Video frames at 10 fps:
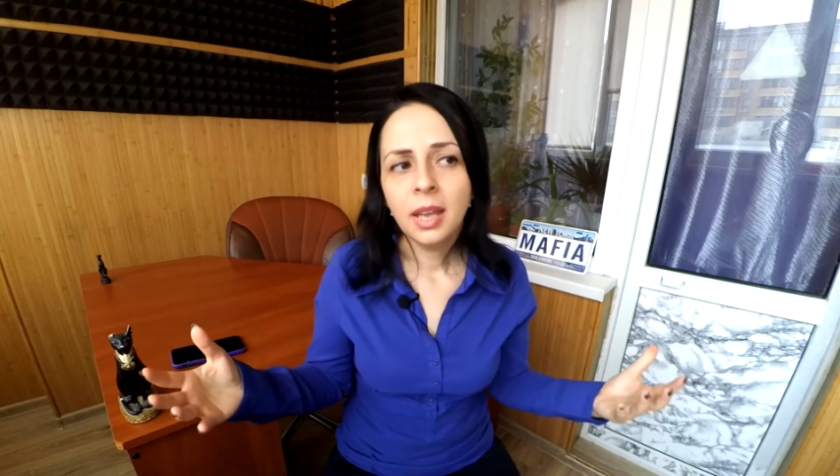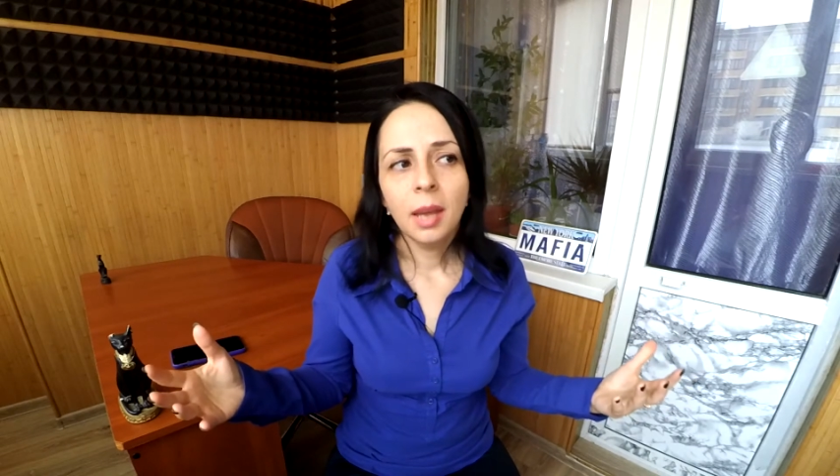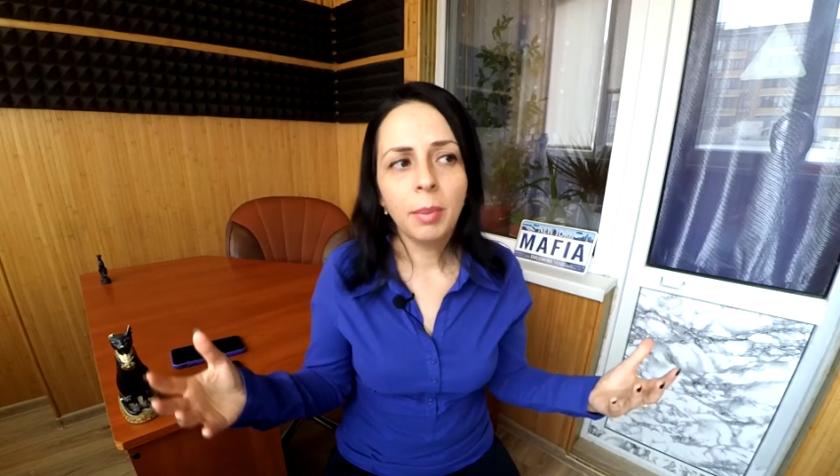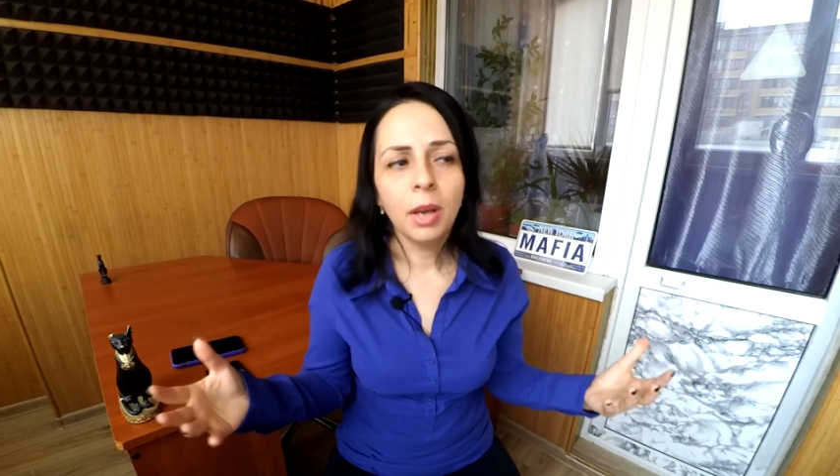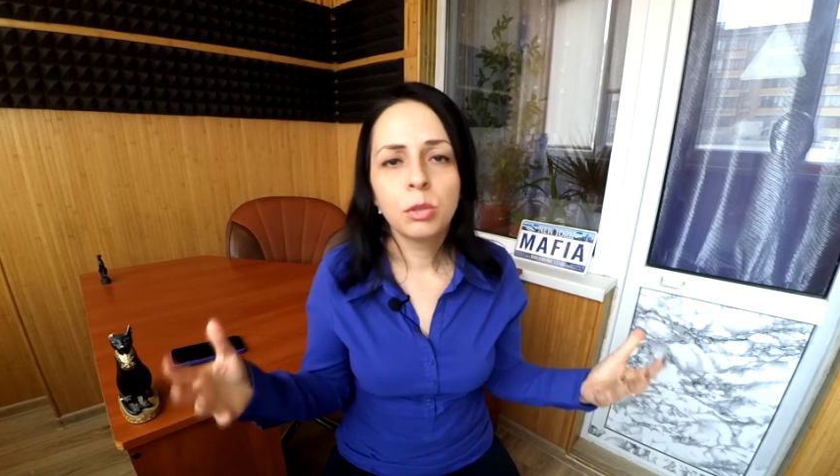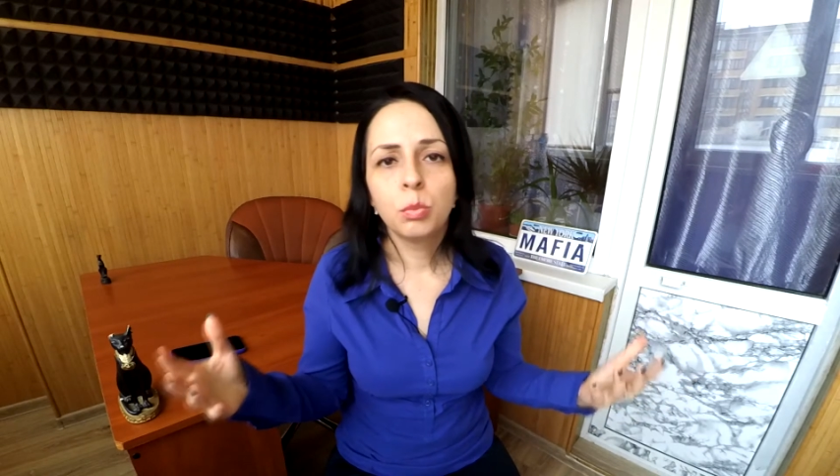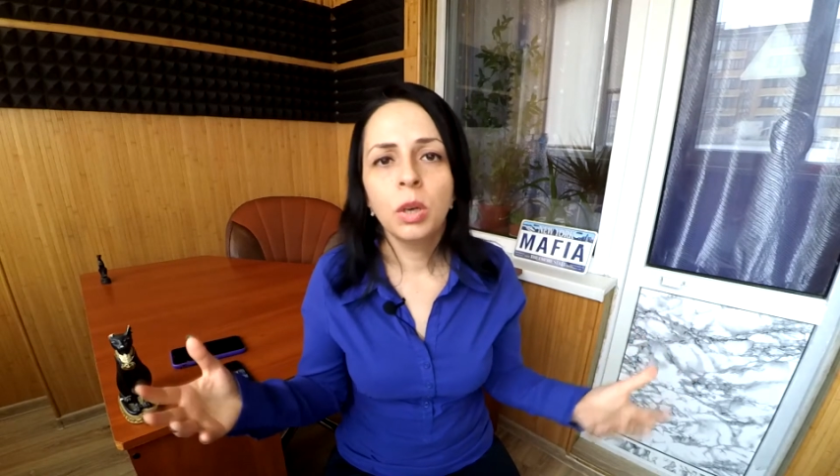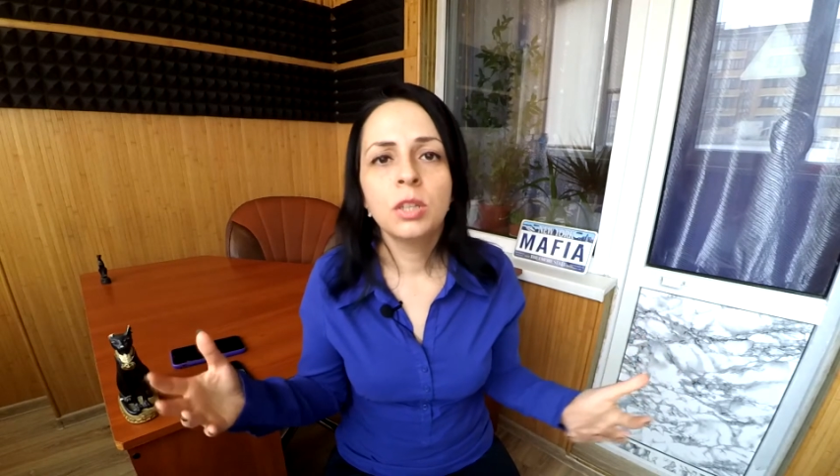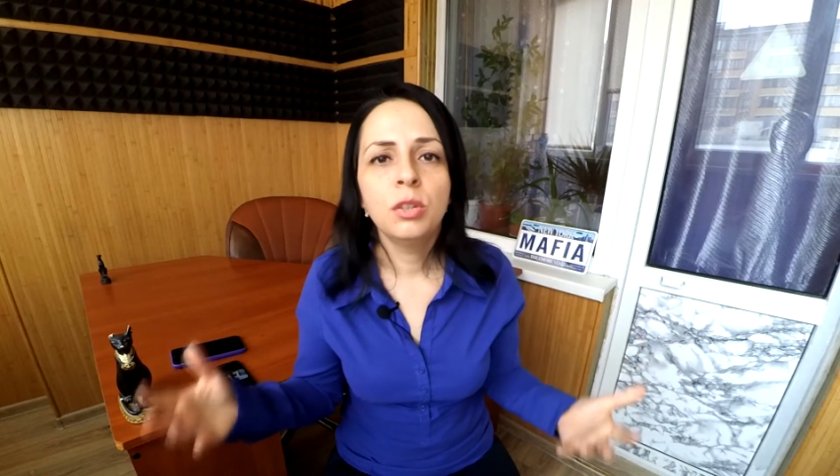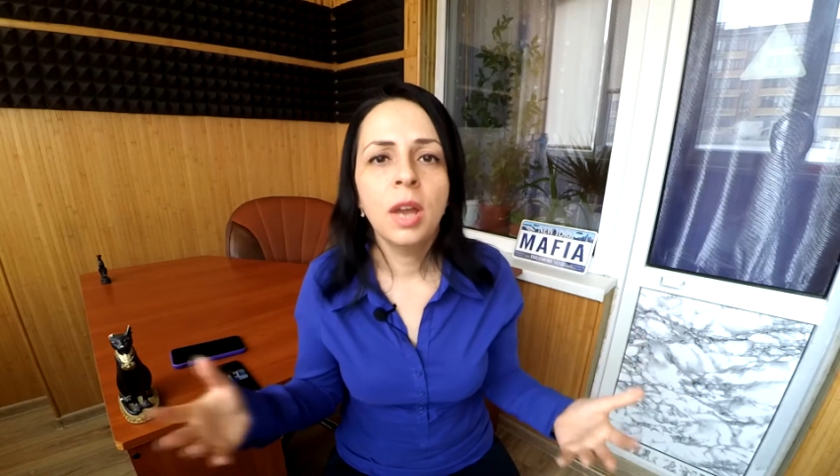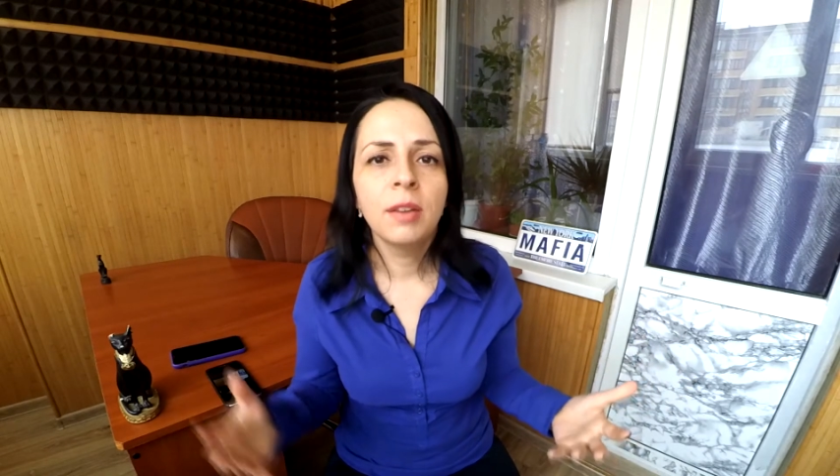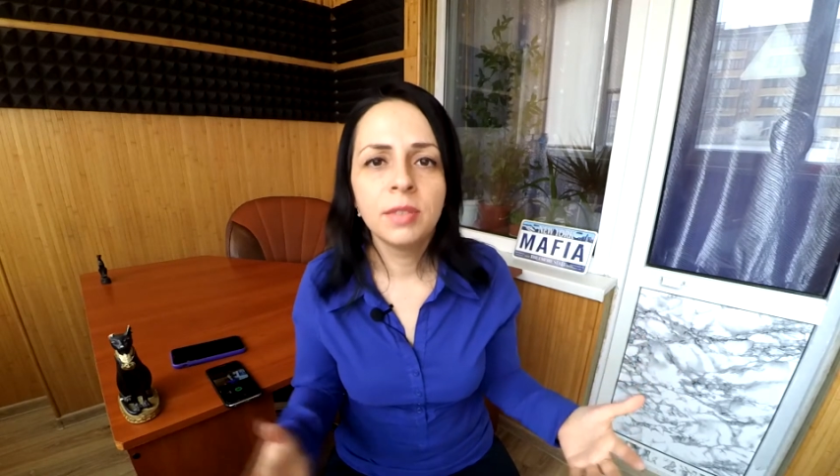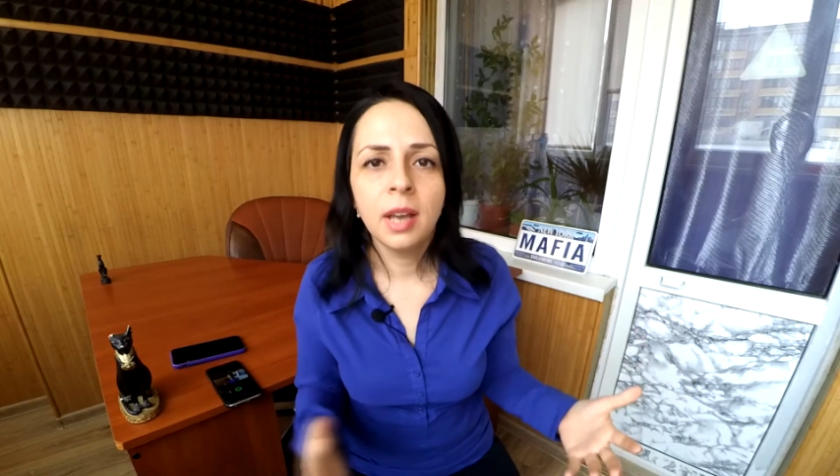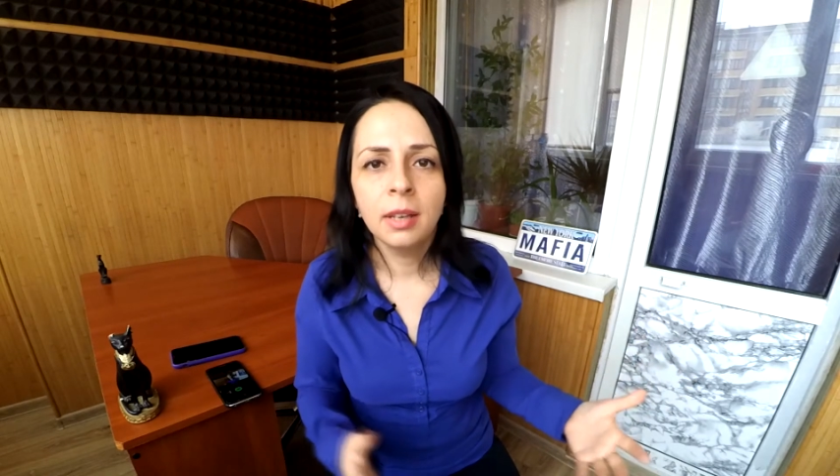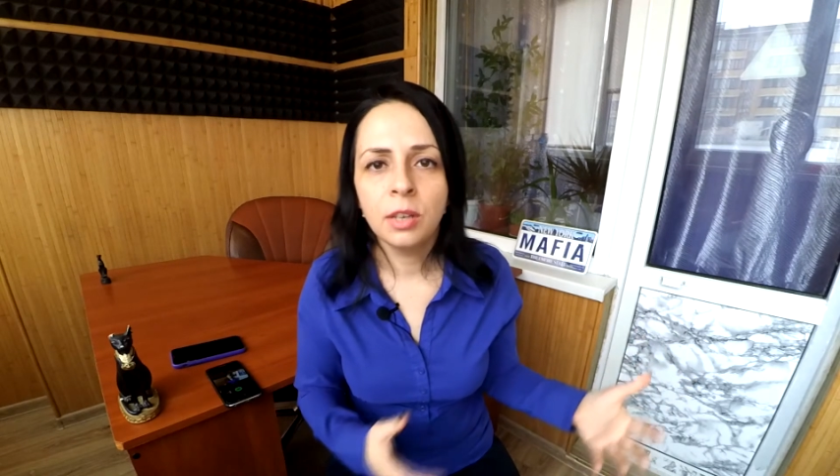about what you
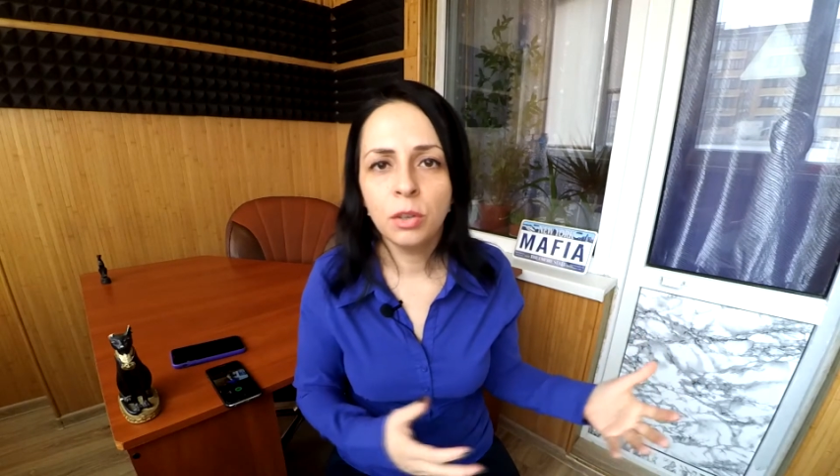have done in